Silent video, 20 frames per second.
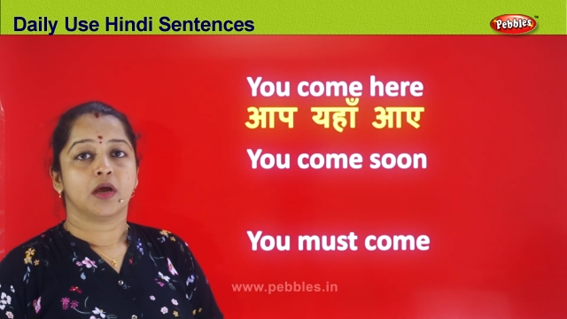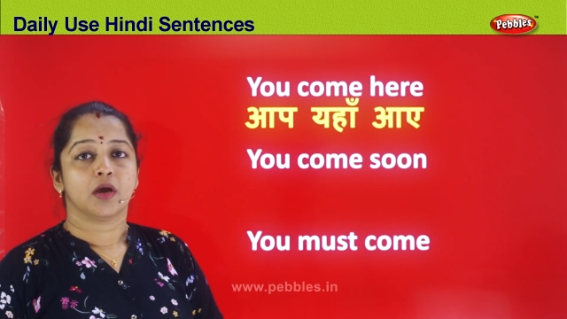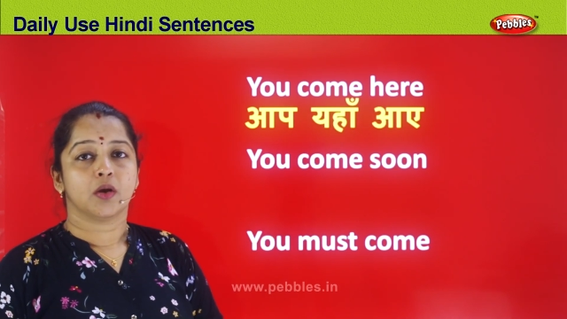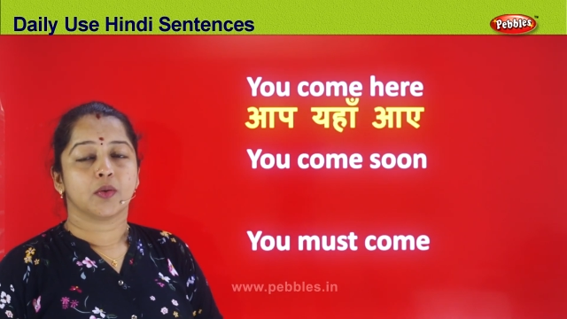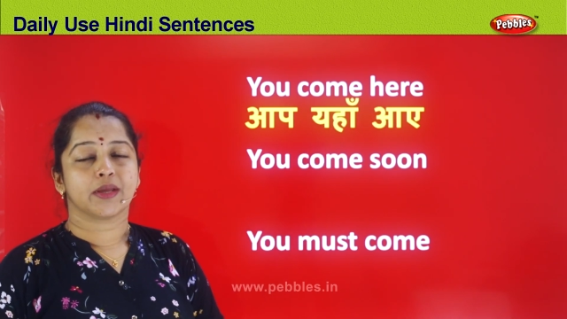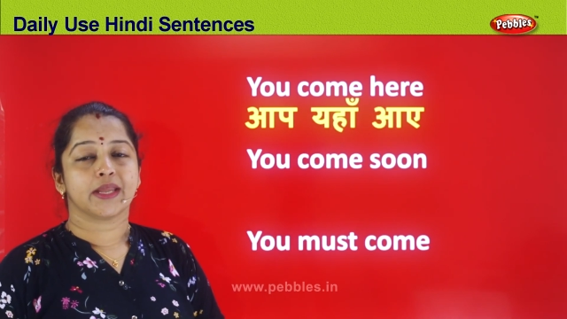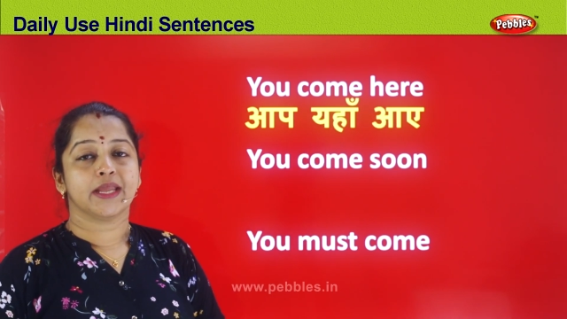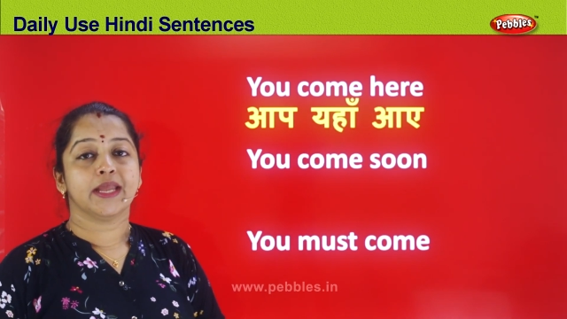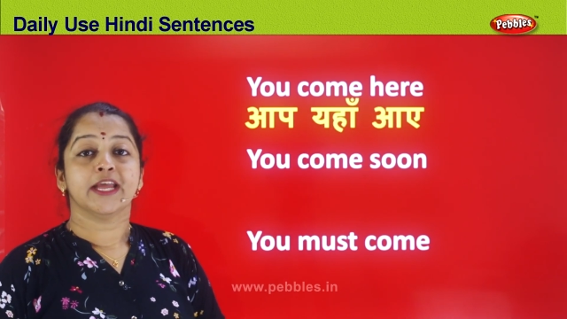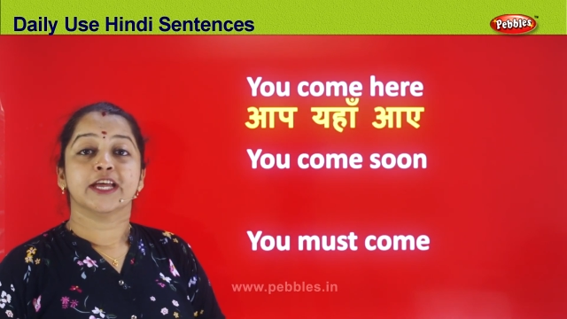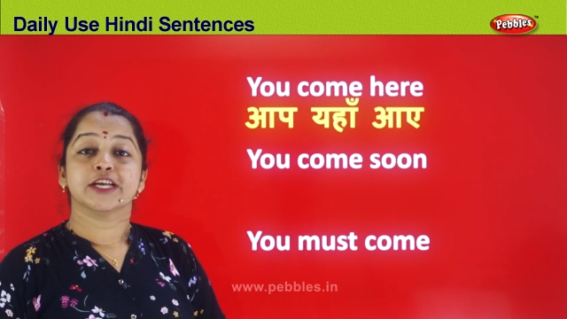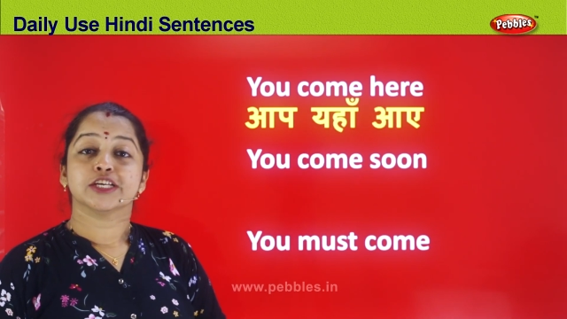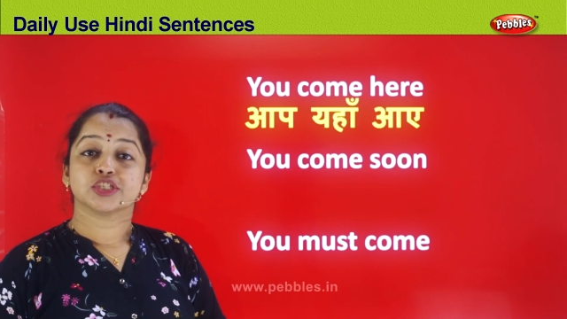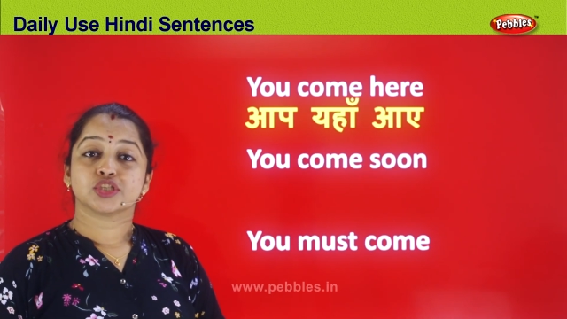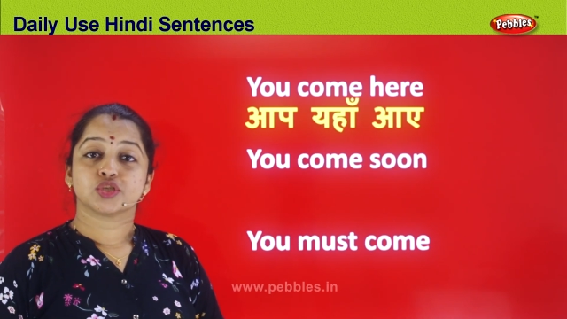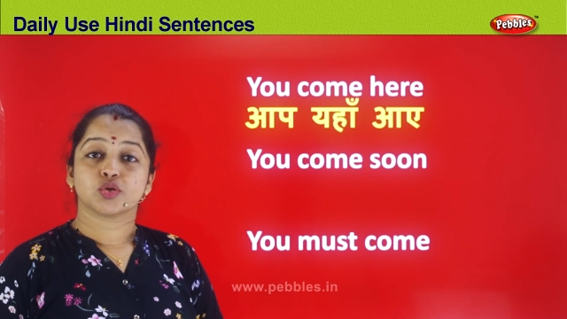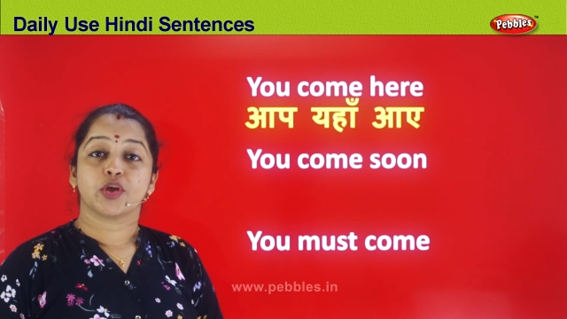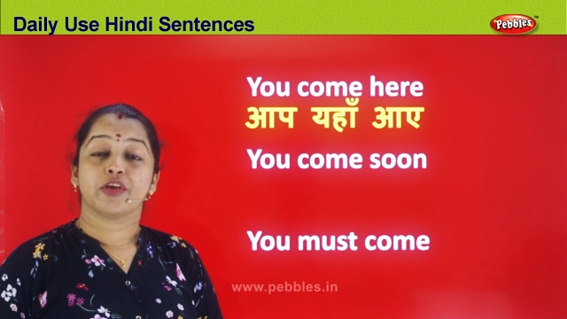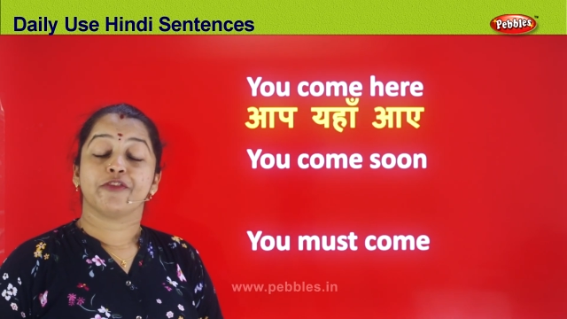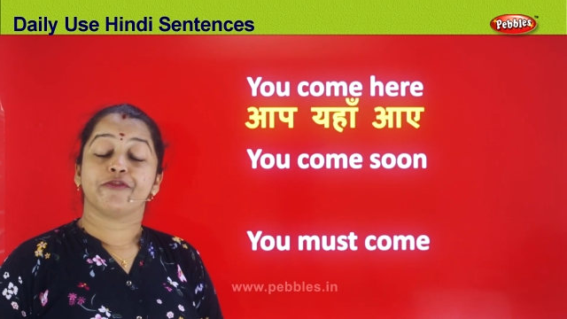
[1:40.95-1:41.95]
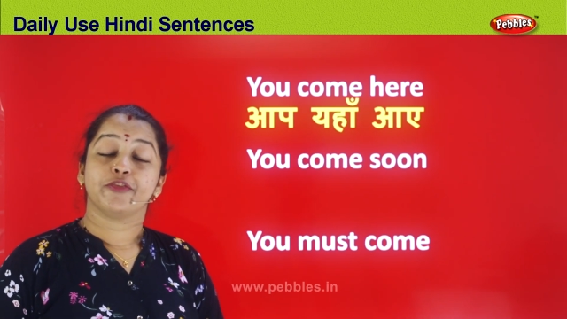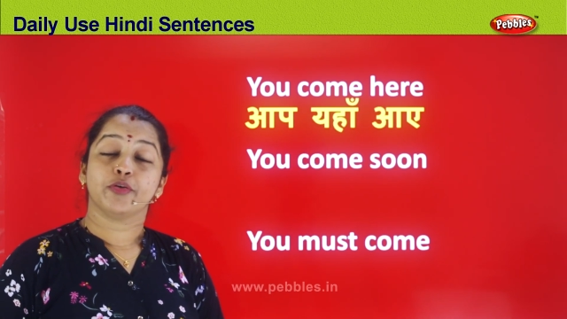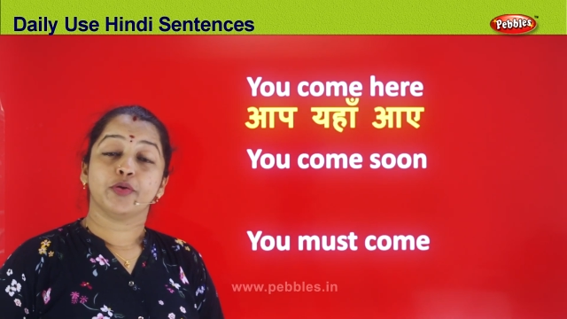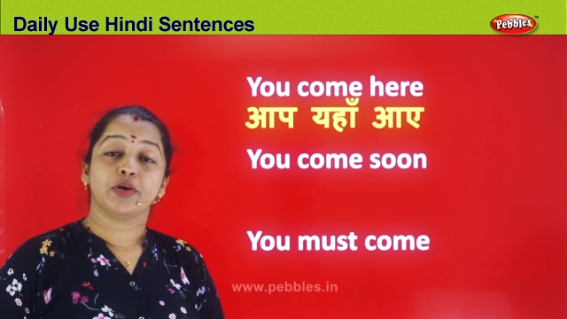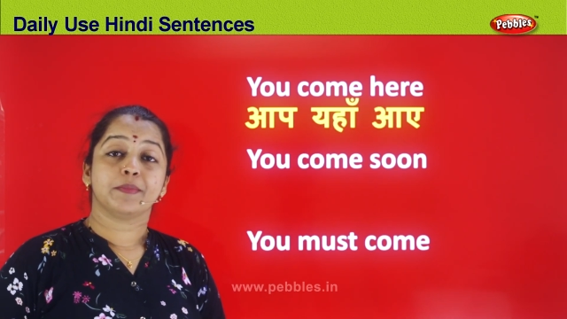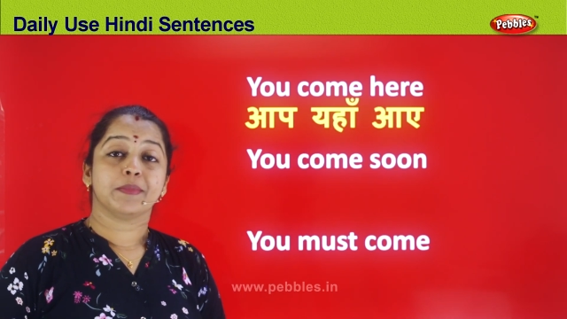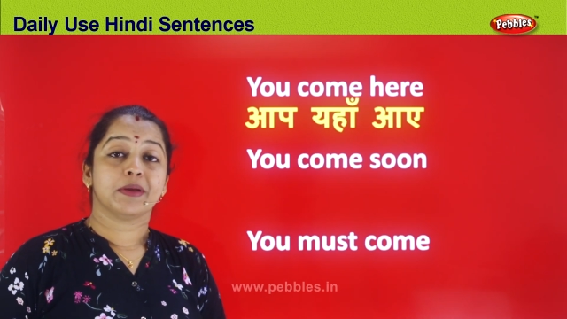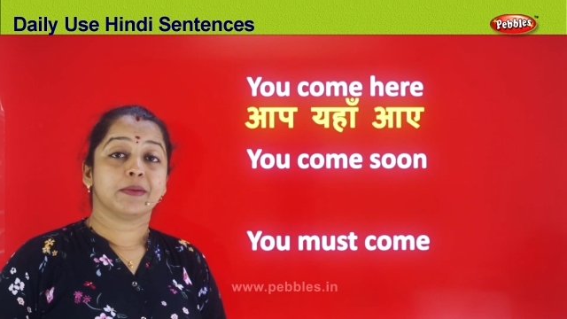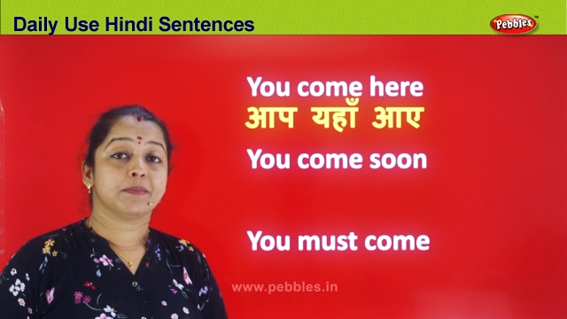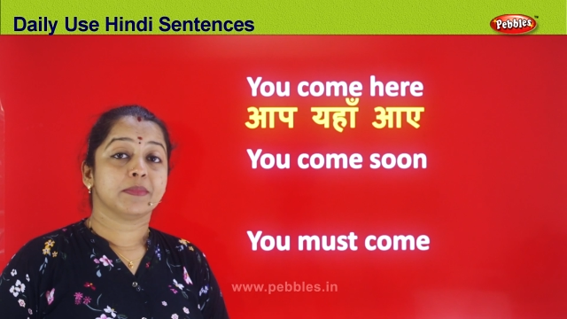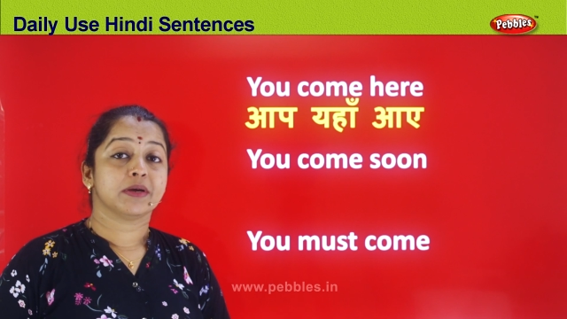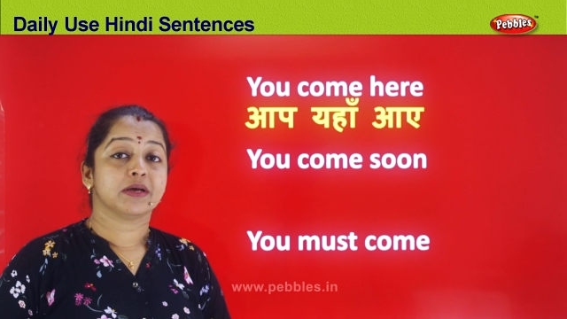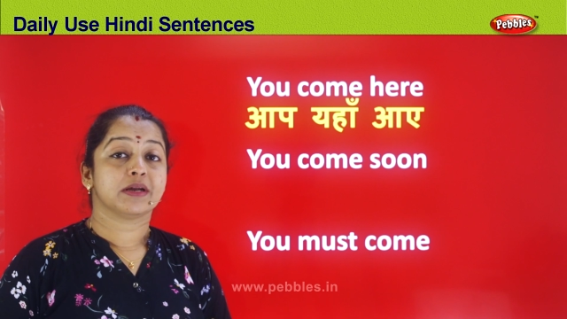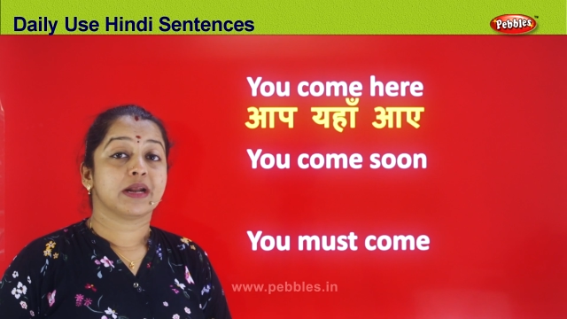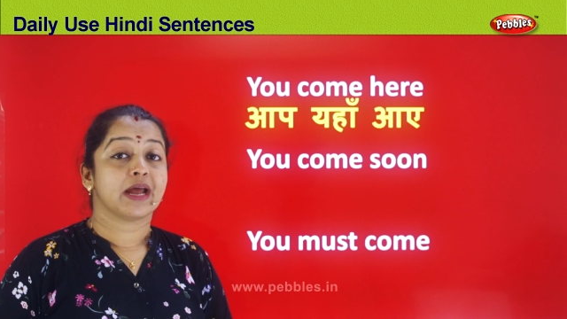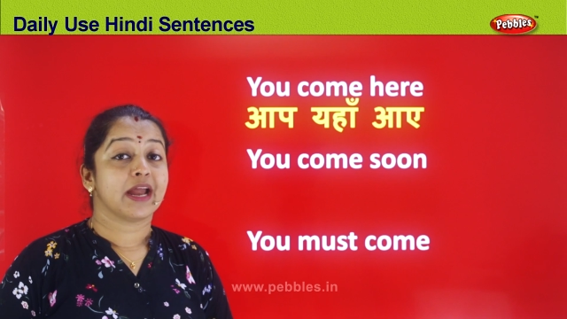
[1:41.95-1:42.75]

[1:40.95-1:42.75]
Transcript: Okay, so if you remember,